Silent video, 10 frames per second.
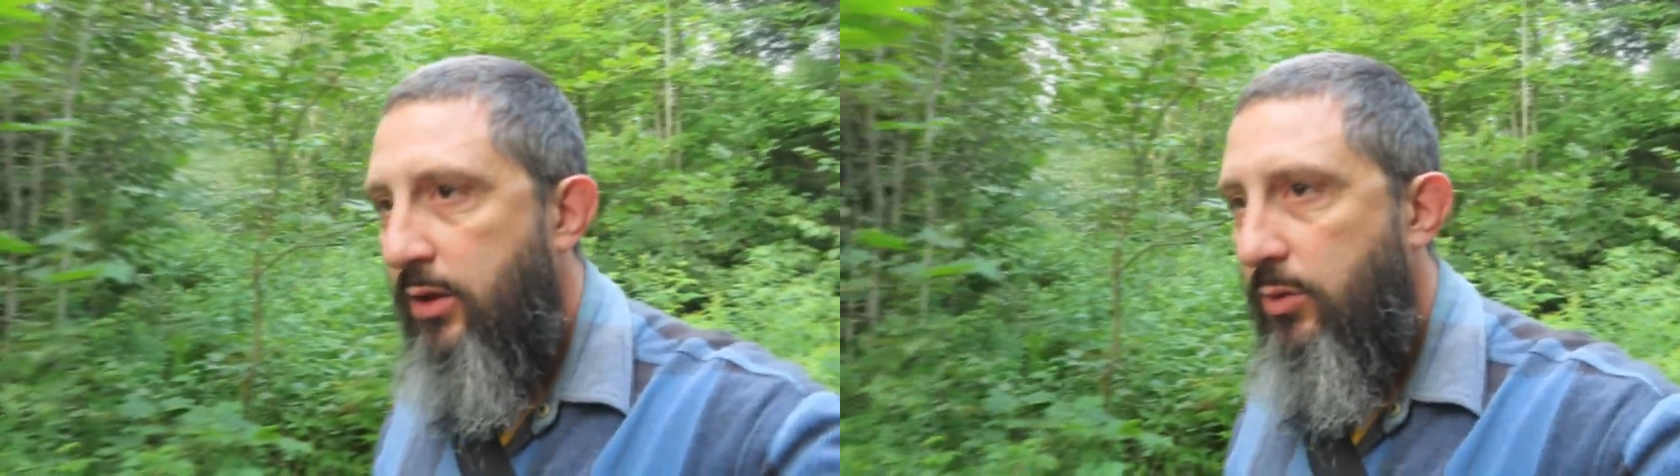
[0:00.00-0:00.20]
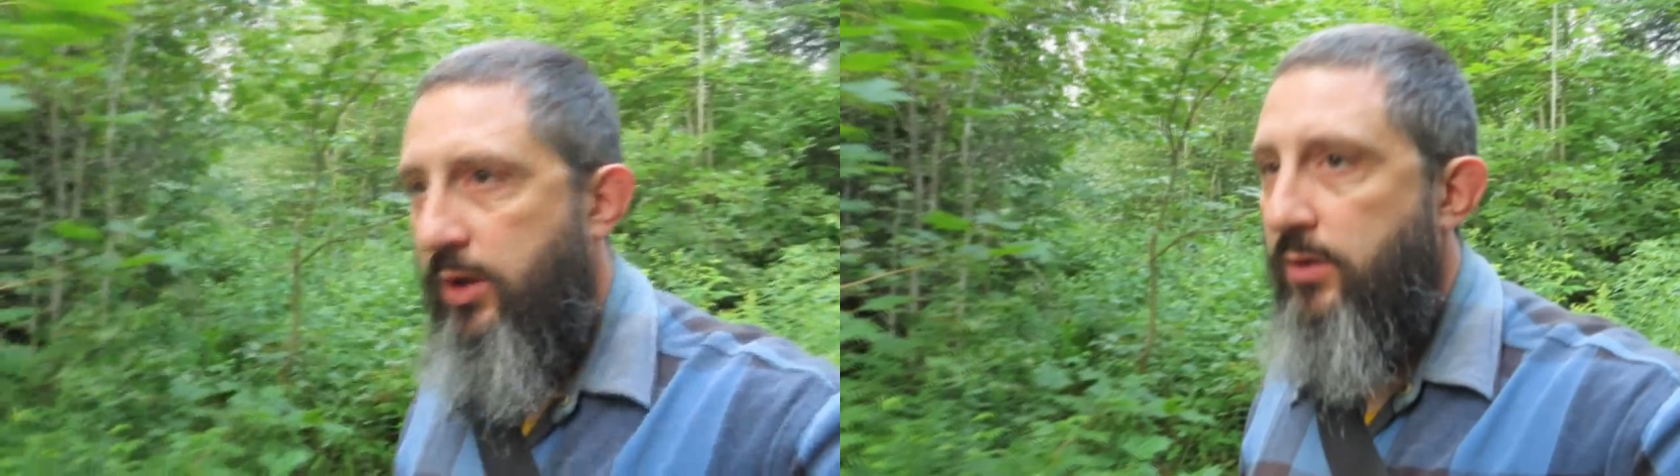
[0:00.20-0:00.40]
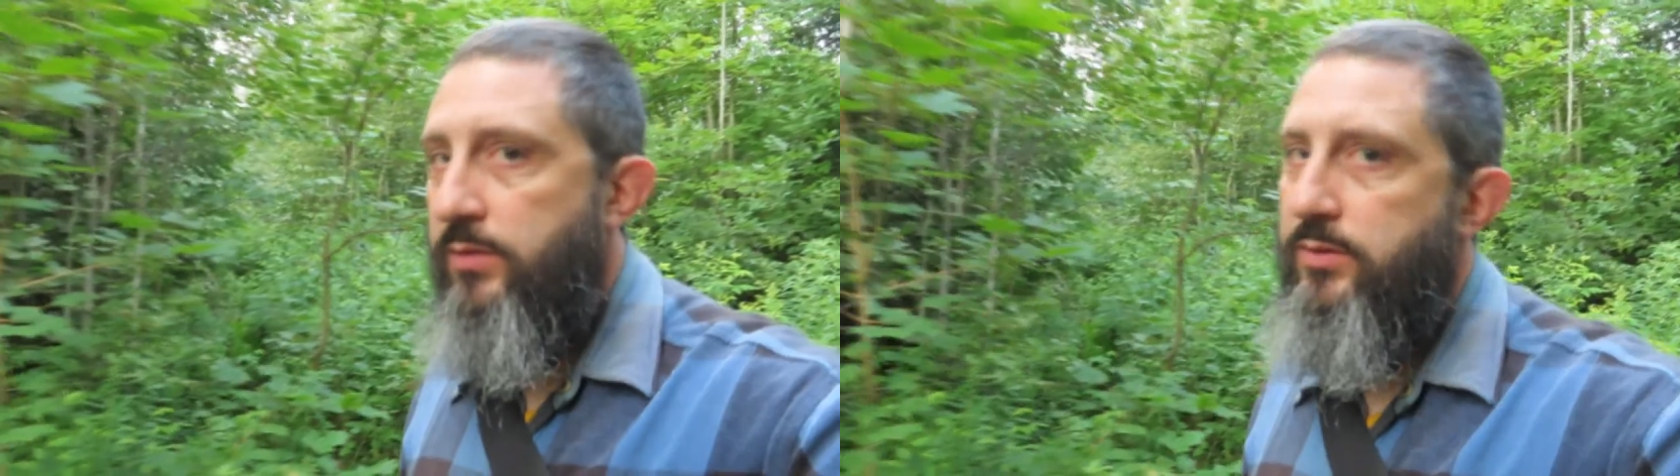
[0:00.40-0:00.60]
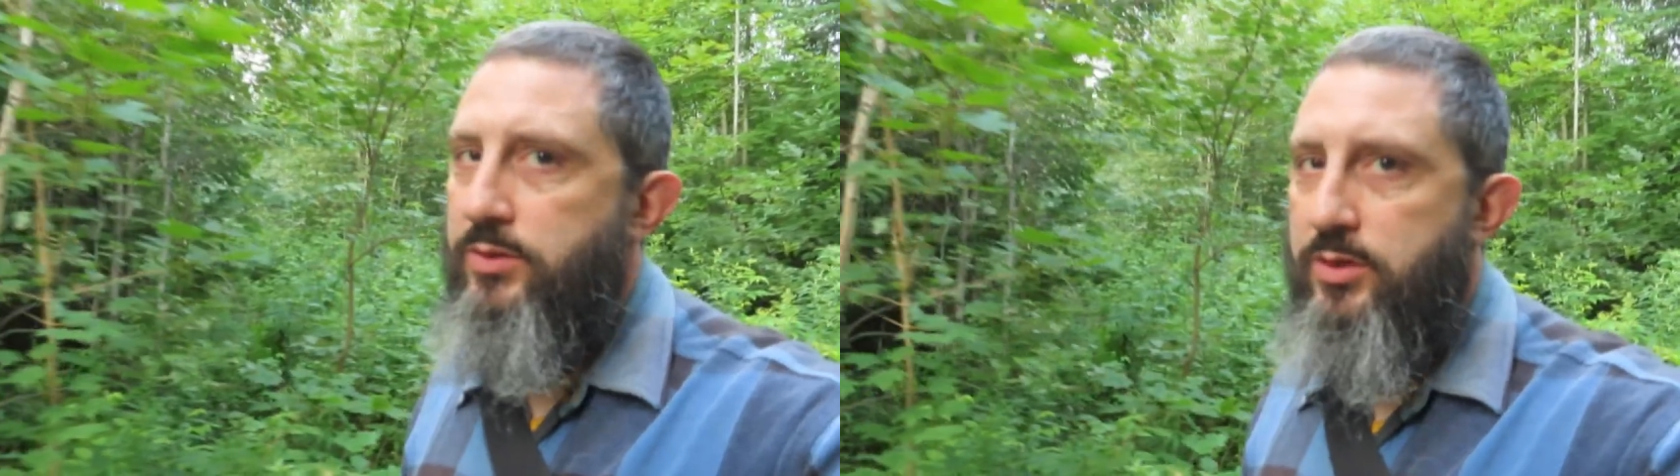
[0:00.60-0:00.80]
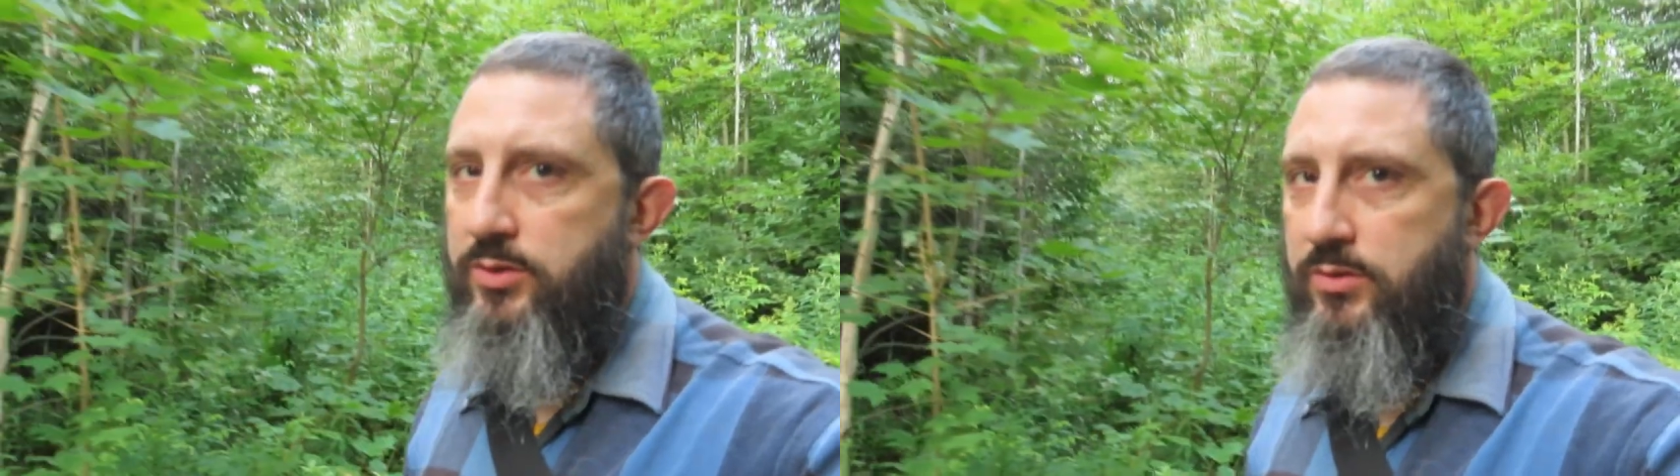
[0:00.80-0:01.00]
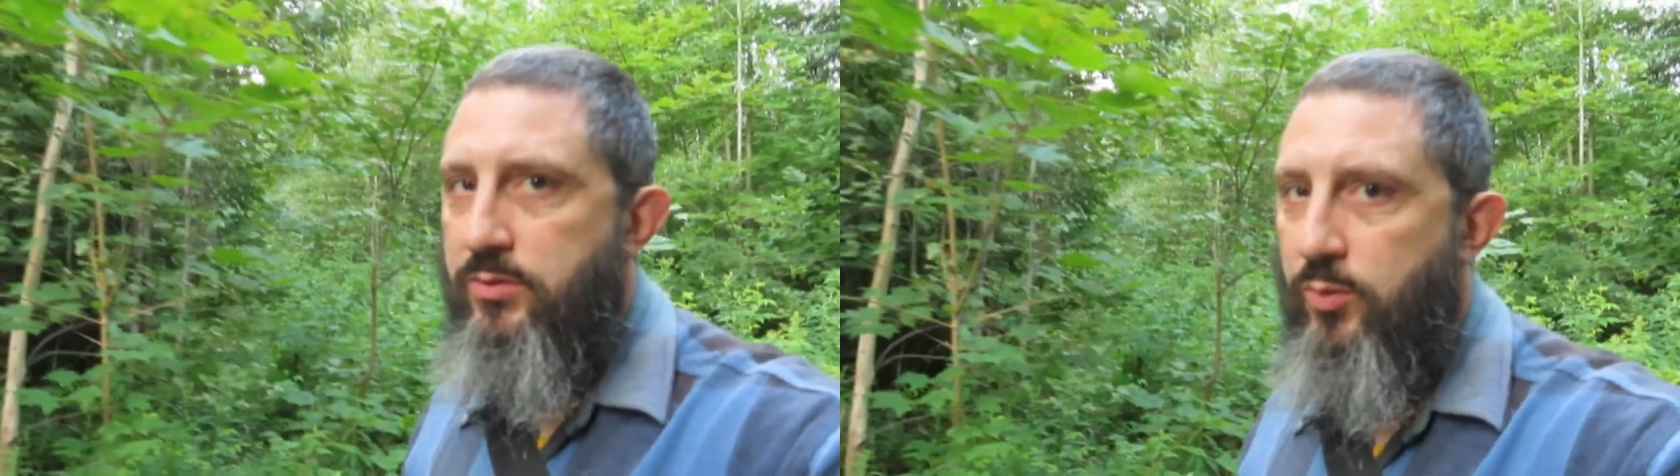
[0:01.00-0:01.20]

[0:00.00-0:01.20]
Well, just